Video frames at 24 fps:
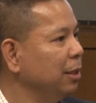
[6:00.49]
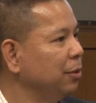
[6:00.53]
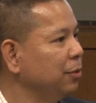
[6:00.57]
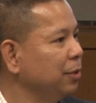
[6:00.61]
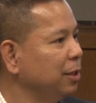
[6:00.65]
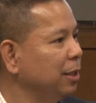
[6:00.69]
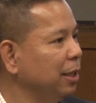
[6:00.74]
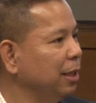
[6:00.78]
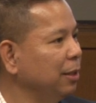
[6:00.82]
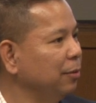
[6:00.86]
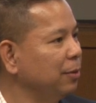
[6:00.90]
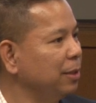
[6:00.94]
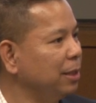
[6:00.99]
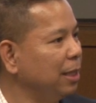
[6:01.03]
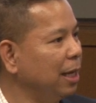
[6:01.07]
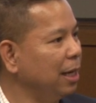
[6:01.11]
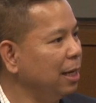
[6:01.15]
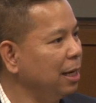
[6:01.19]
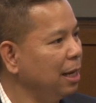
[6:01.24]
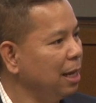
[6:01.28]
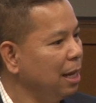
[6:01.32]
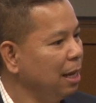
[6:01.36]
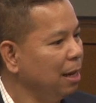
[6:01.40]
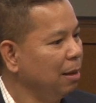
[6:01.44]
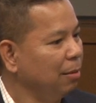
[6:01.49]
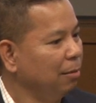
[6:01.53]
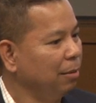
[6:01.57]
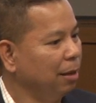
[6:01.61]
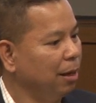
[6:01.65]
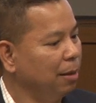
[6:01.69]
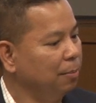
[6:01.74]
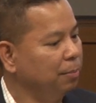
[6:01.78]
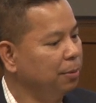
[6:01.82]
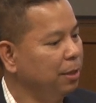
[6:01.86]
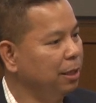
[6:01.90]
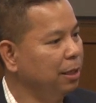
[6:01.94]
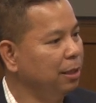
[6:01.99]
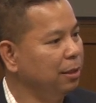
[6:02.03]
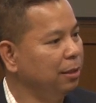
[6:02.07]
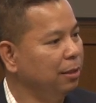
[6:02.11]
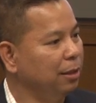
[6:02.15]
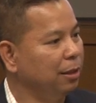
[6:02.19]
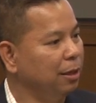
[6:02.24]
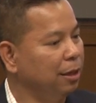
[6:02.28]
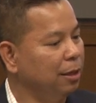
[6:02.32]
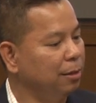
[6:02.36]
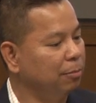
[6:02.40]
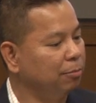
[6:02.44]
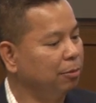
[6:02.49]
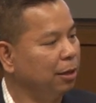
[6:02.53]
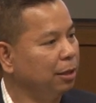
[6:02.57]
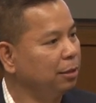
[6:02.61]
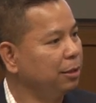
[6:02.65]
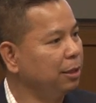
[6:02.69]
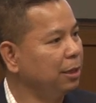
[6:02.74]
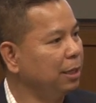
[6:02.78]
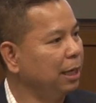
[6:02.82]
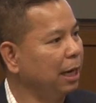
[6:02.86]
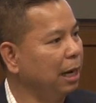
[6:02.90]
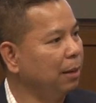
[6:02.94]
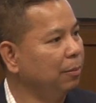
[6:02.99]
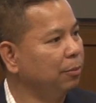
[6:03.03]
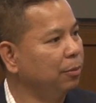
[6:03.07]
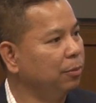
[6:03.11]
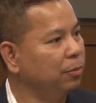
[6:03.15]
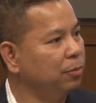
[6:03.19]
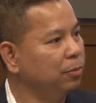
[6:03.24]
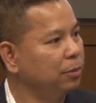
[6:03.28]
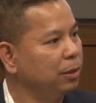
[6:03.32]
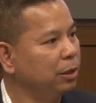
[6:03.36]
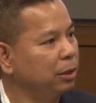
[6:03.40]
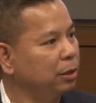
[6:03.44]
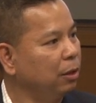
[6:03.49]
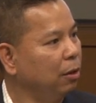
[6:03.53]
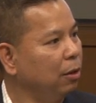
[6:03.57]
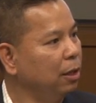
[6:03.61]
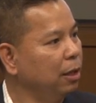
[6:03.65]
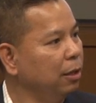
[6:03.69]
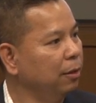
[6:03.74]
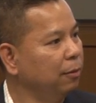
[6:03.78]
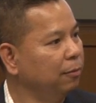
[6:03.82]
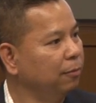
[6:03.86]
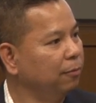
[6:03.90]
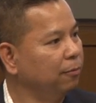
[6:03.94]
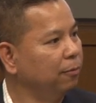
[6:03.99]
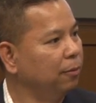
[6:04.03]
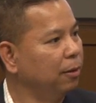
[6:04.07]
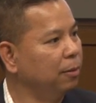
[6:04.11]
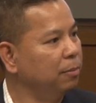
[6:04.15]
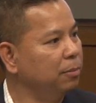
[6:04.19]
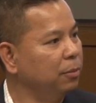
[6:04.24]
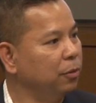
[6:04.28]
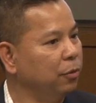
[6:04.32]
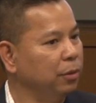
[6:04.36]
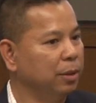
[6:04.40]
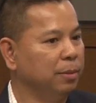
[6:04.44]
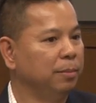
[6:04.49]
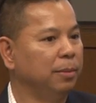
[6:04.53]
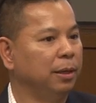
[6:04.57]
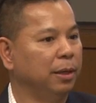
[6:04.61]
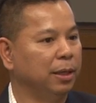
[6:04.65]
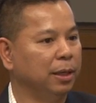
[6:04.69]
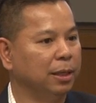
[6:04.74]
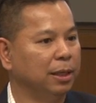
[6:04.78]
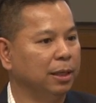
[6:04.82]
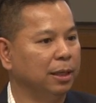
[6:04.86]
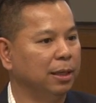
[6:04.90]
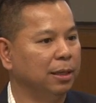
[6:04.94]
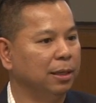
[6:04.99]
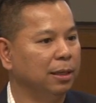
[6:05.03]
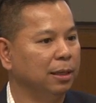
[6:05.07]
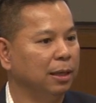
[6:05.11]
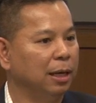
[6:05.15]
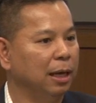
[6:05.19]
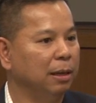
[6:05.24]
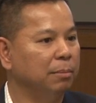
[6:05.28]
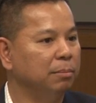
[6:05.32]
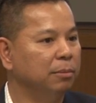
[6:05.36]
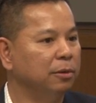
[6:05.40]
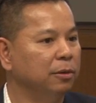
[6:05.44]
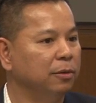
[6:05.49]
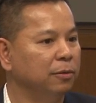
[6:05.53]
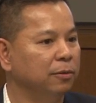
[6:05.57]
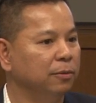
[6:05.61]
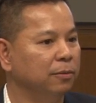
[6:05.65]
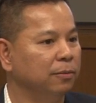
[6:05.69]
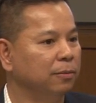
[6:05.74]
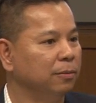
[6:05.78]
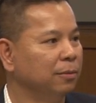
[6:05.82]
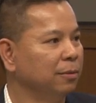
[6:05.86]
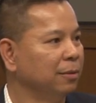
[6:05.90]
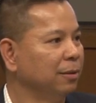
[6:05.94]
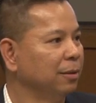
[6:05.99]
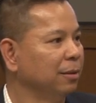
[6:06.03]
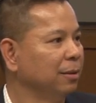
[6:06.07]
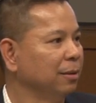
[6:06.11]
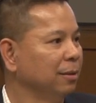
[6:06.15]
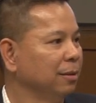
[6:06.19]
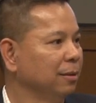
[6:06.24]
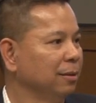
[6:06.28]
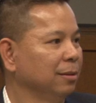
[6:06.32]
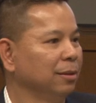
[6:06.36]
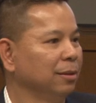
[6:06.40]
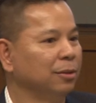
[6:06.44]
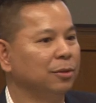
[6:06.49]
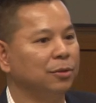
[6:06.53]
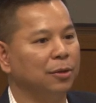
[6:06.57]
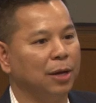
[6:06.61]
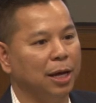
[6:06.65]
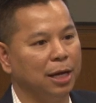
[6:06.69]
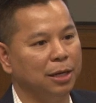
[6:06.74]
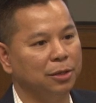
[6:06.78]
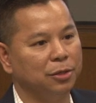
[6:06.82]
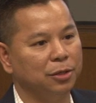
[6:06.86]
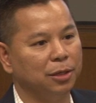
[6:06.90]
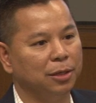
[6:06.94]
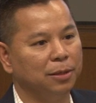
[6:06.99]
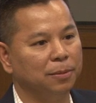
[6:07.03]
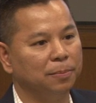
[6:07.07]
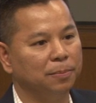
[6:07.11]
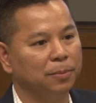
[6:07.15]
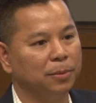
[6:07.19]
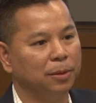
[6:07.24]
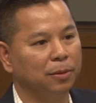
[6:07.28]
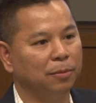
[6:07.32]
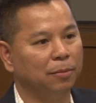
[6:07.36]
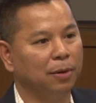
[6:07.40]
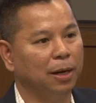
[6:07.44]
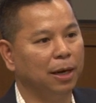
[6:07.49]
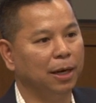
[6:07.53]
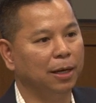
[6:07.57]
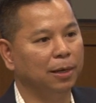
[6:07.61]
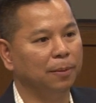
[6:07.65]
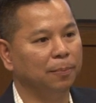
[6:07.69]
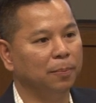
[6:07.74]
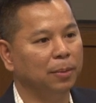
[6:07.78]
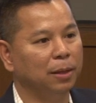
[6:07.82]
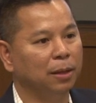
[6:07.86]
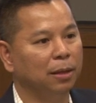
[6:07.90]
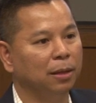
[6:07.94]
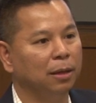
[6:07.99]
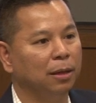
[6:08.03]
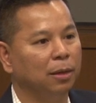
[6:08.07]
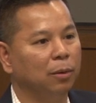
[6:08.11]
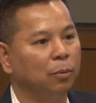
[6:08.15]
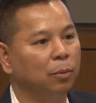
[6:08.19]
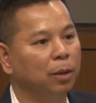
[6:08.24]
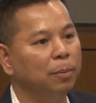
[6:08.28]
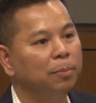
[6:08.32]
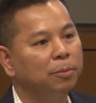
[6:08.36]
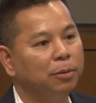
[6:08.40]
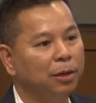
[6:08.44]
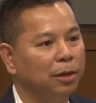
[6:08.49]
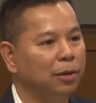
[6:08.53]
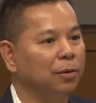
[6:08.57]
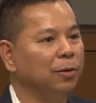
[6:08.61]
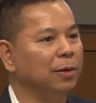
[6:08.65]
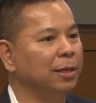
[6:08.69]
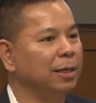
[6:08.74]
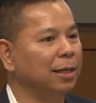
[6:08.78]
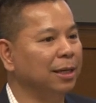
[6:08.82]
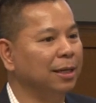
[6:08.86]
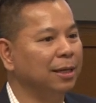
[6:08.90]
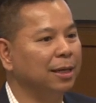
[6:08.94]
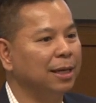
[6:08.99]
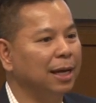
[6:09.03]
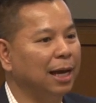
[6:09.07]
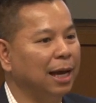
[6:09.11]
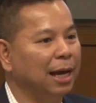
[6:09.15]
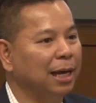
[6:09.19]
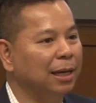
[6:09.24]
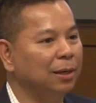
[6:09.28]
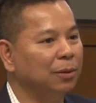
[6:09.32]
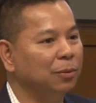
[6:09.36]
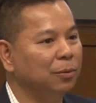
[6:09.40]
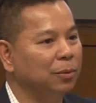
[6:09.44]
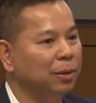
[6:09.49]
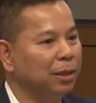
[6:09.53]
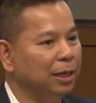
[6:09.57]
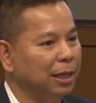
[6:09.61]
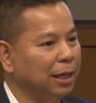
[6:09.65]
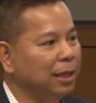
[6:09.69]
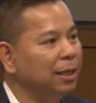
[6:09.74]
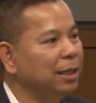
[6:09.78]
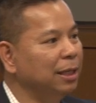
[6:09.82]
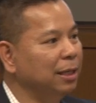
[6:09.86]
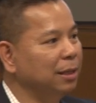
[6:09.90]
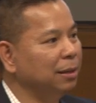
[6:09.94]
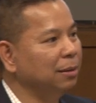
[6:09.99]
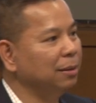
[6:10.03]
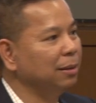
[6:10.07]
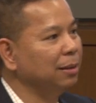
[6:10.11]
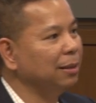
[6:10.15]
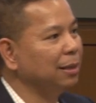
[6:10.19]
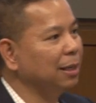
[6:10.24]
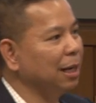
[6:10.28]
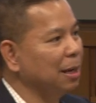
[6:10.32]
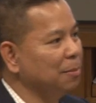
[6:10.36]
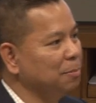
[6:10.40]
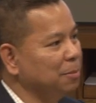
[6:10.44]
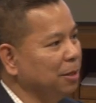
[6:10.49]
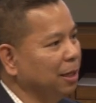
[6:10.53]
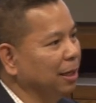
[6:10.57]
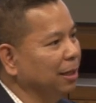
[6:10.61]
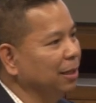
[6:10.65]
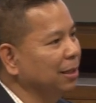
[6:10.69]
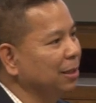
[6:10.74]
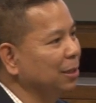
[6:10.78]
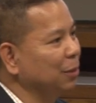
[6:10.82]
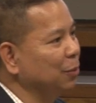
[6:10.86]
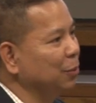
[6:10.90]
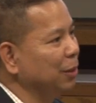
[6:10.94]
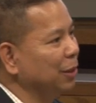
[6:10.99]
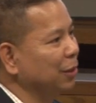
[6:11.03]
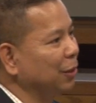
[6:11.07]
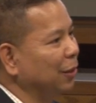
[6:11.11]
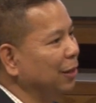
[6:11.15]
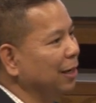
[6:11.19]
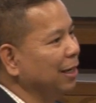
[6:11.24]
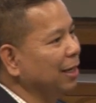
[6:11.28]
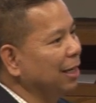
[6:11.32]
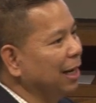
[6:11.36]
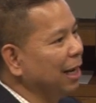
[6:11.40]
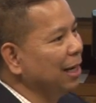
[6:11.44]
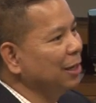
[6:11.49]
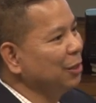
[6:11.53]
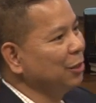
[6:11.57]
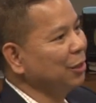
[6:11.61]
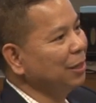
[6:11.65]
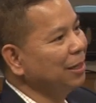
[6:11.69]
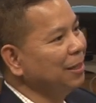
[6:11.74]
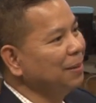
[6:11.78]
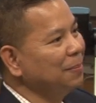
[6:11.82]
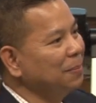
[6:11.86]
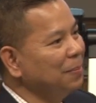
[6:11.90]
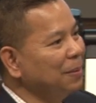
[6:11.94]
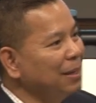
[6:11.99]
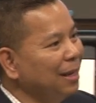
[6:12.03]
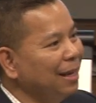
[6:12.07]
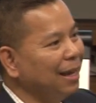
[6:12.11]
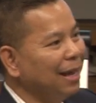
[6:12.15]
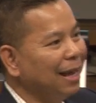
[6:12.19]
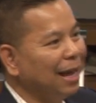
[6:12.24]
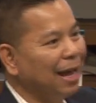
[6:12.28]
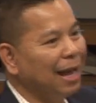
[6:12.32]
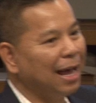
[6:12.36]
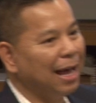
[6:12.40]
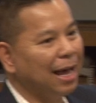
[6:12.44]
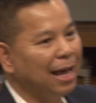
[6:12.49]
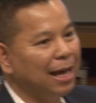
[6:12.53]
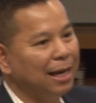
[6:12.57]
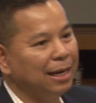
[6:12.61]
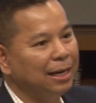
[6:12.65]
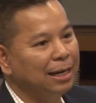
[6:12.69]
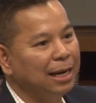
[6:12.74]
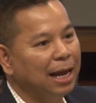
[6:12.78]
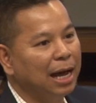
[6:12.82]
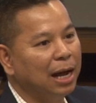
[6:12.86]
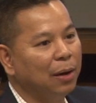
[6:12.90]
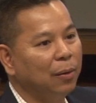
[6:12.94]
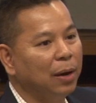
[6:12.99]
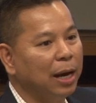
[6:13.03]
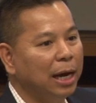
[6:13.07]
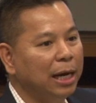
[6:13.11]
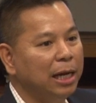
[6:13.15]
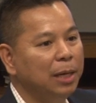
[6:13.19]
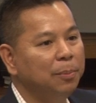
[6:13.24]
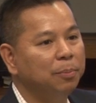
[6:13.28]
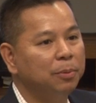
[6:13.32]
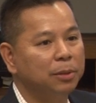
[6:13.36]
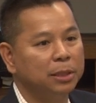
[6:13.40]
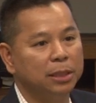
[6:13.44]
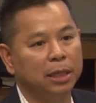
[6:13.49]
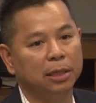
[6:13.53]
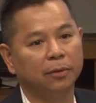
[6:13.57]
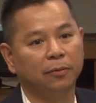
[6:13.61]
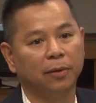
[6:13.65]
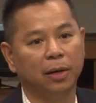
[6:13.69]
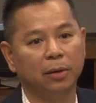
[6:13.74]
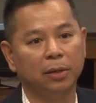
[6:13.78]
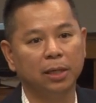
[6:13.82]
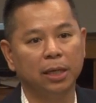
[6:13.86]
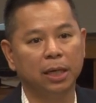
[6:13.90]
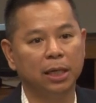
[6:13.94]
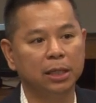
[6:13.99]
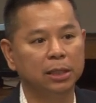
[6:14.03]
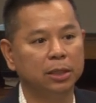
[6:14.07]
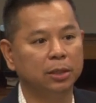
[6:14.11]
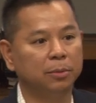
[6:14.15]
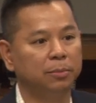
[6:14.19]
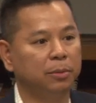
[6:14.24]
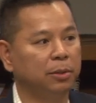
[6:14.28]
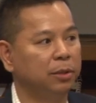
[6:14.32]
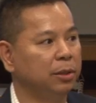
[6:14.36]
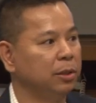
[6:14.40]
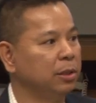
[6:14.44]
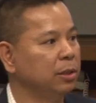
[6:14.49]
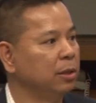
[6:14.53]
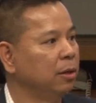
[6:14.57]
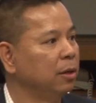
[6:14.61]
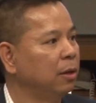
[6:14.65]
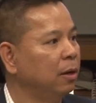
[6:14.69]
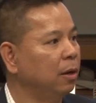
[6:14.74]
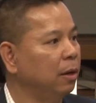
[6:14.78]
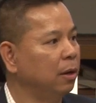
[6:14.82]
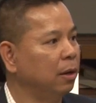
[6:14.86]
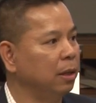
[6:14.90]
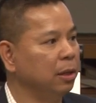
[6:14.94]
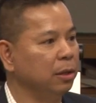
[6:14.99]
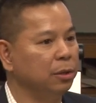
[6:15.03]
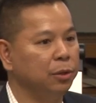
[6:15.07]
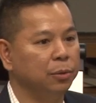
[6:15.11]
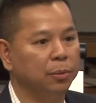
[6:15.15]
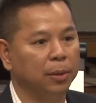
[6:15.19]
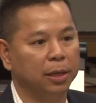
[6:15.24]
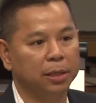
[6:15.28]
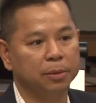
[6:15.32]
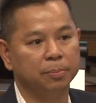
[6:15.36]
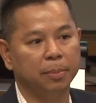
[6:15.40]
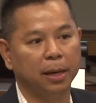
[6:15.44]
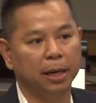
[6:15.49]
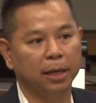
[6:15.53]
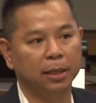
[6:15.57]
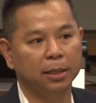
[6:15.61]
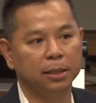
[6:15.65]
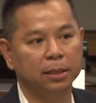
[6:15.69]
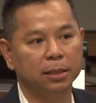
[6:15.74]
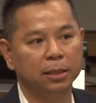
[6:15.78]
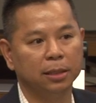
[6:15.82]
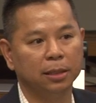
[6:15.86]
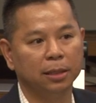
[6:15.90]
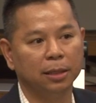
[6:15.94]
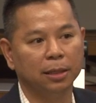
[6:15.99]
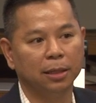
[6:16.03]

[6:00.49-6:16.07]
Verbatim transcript: interesting was that uh, P, uh, Procter & Gamble started from North America and moved to Asia, right? Wipro, on the other hand, we're an Indian company, so we started in Asia. And now 80% of our customers are US-based.